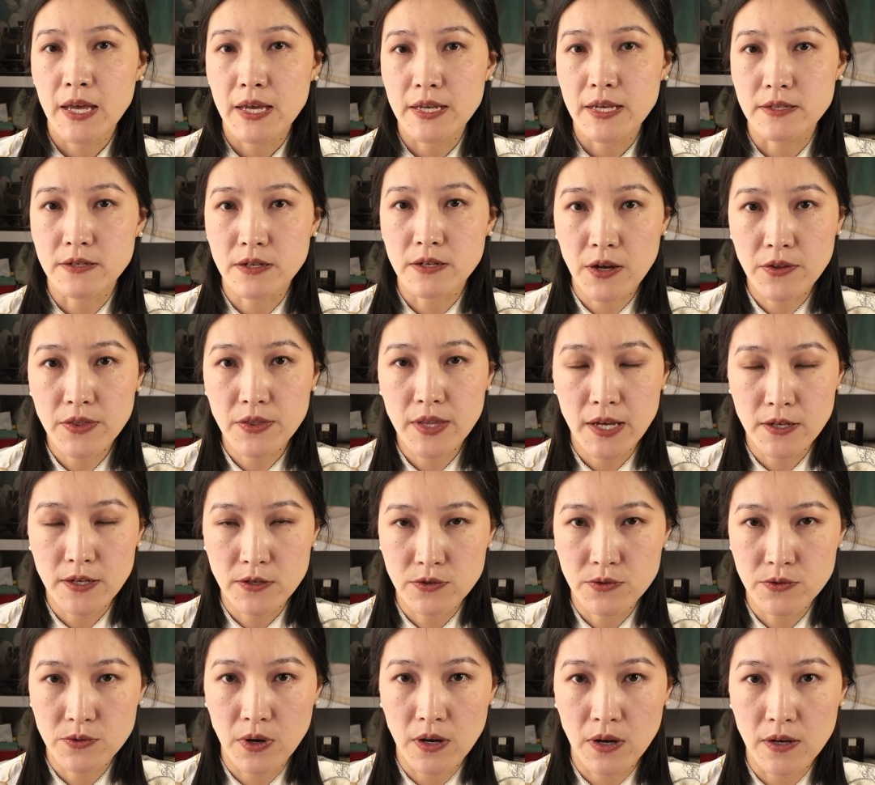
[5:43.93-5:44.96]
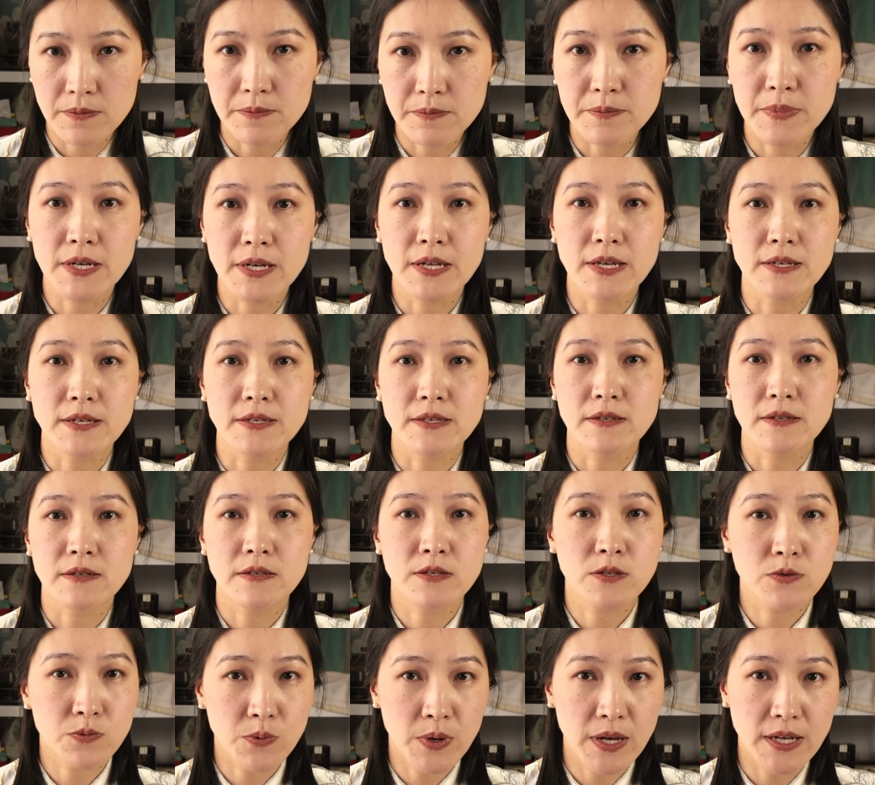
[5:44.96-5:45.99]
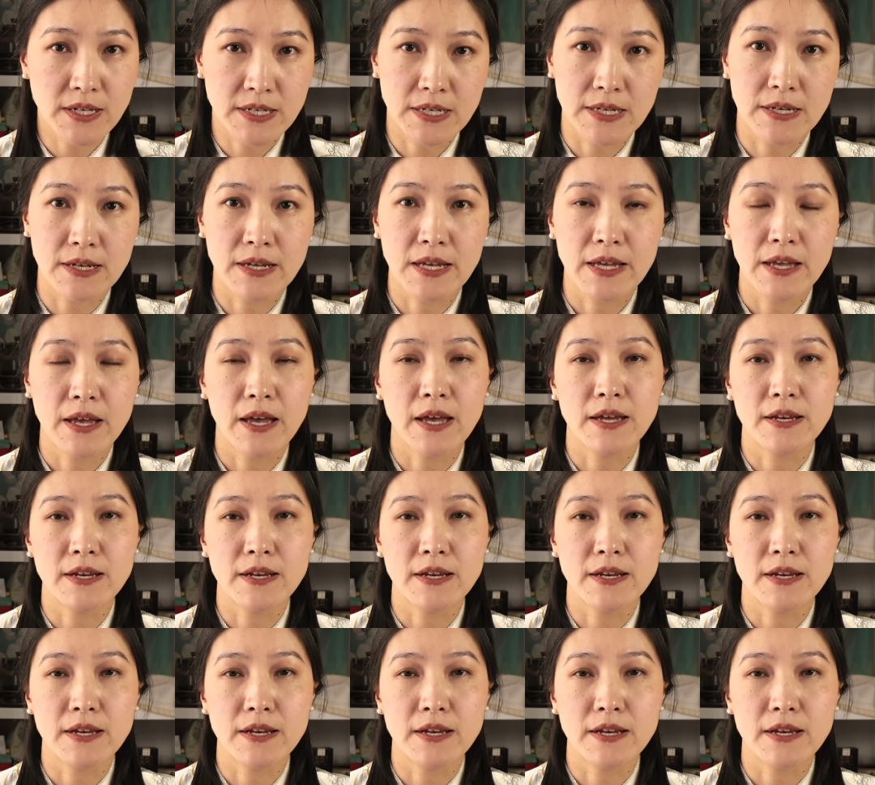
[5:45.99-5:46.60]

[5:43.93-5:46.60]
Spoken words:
It's not that strong, but it's sweeter